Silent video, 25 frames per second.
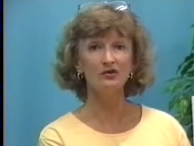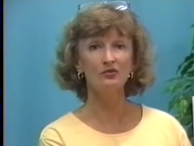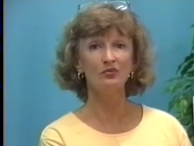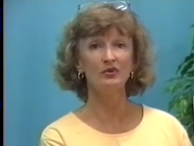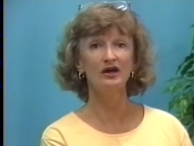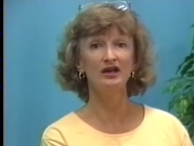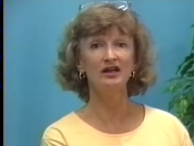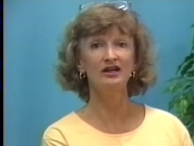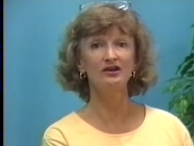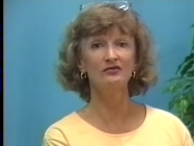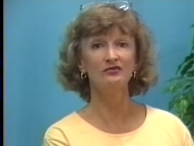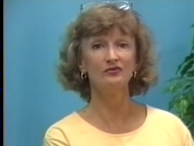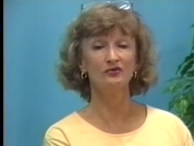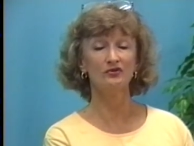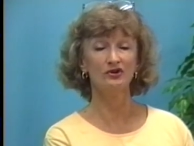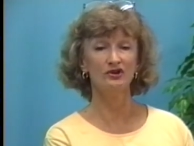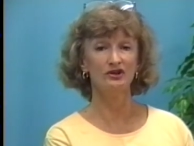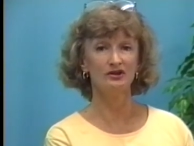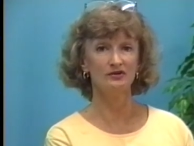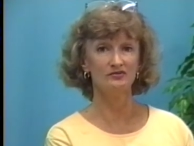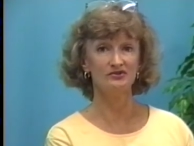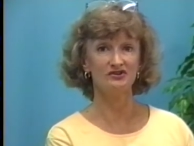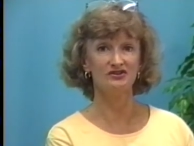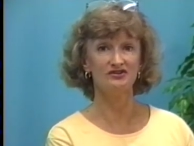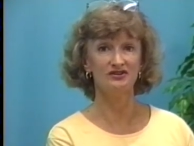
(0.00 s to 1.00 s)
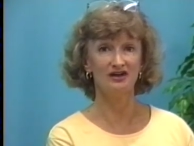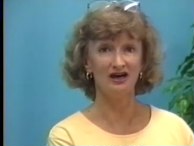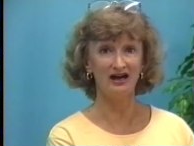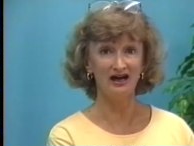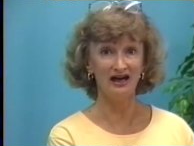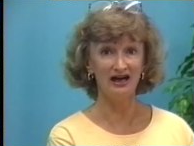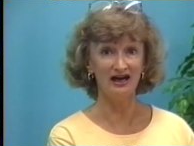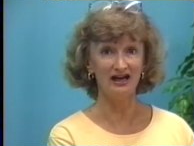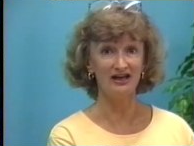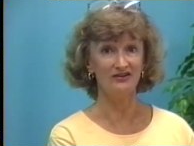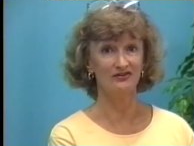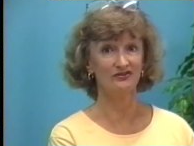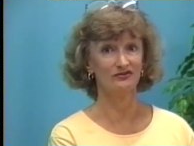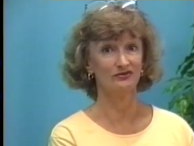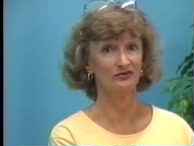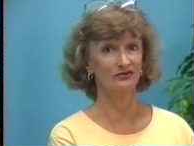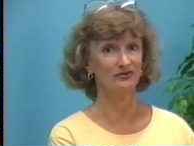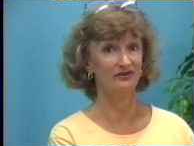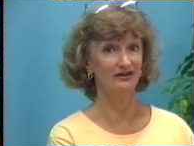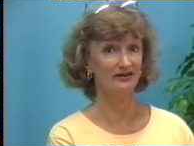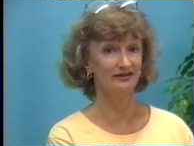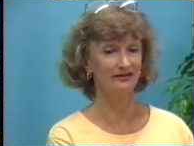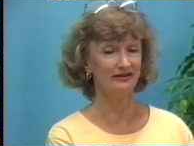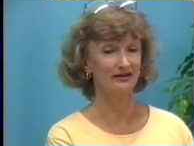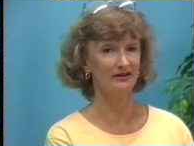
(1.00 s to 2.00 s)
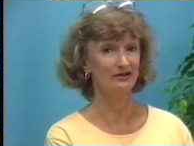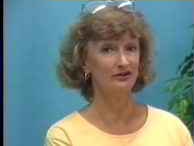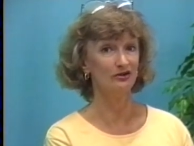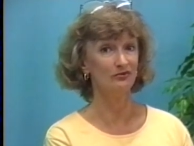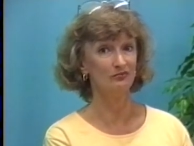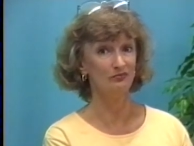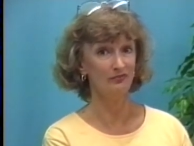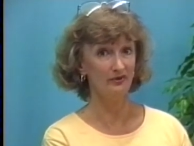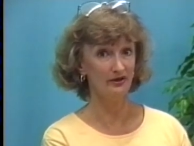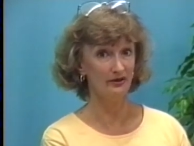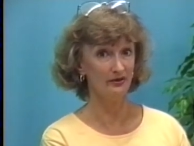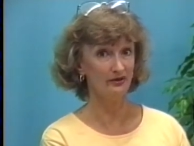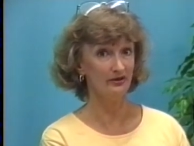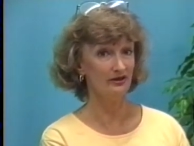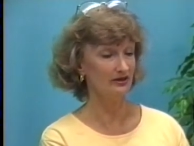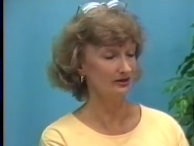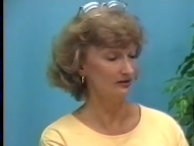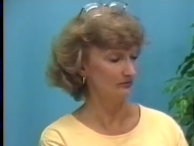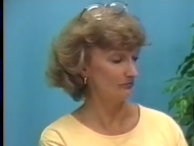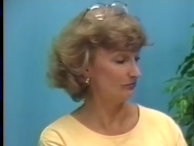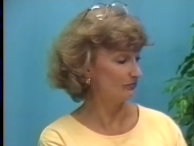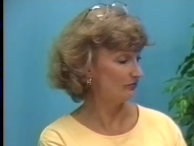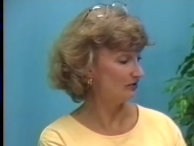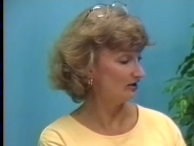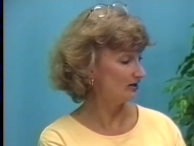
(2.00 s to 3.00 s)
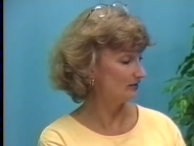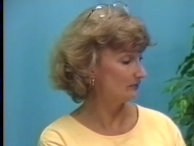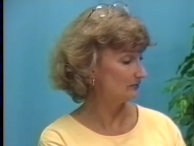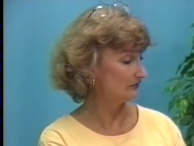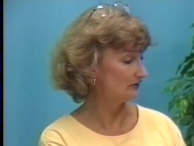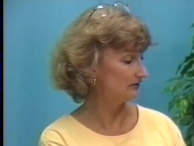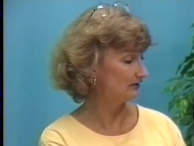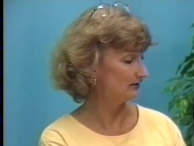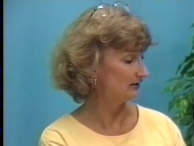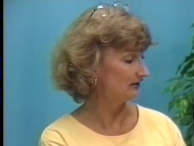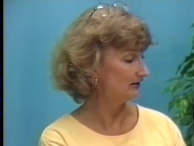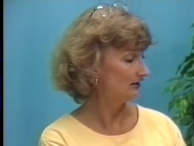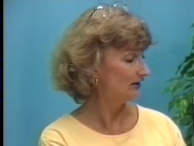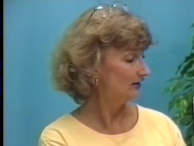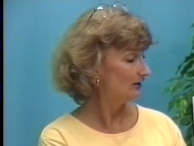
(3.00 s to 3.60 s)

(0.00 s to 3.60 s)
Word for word: waiting for him to die so that they could bury him properly.